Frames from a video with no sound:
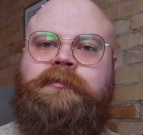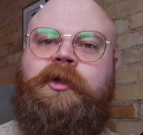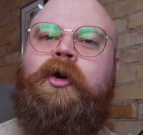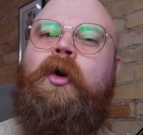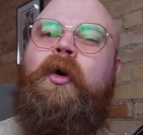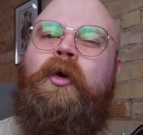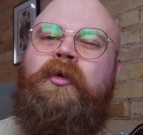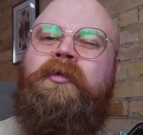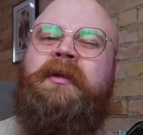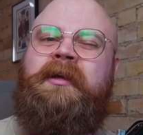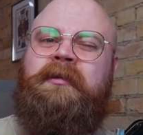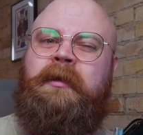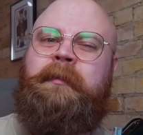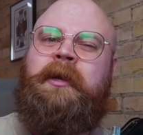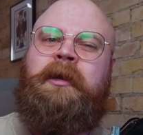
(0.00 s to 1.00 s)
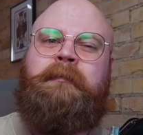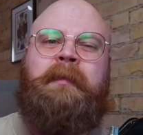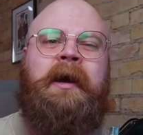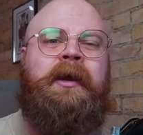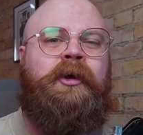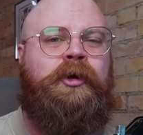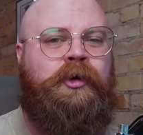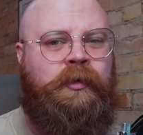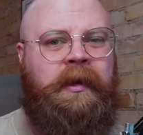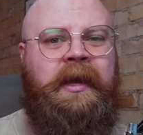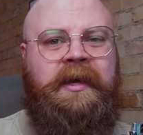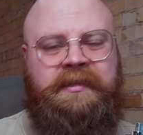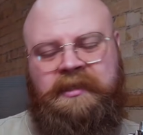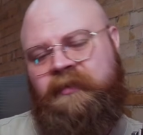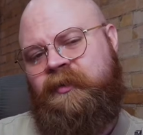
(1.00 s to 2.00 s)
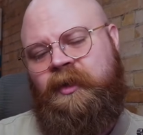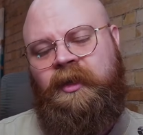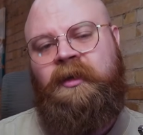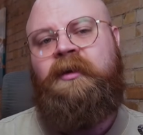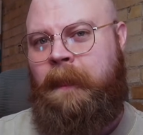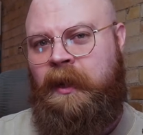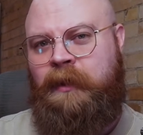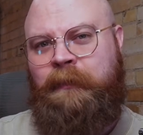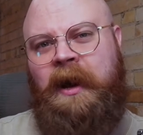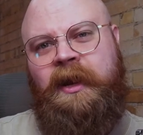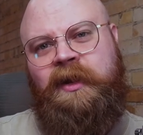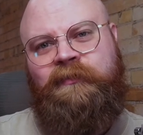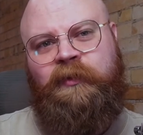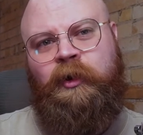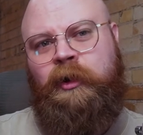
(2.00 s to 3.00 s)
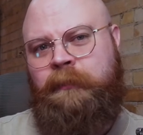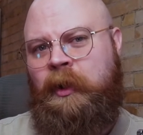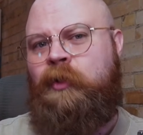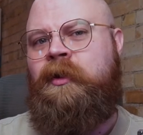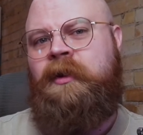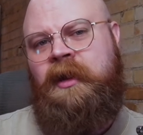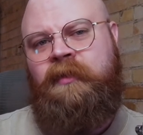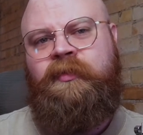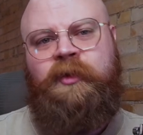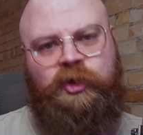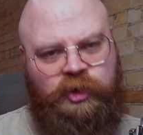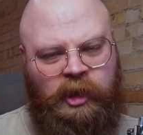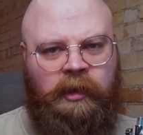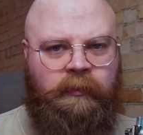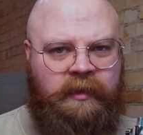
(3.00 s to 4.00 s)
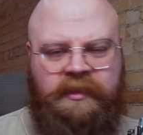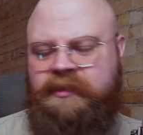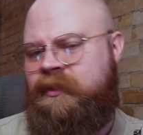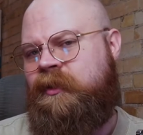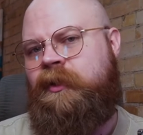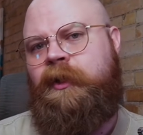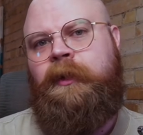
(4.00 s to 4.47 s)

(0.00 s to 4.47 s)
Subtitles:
You're only limited by your creativity, and by if your opponent hit the chair recently.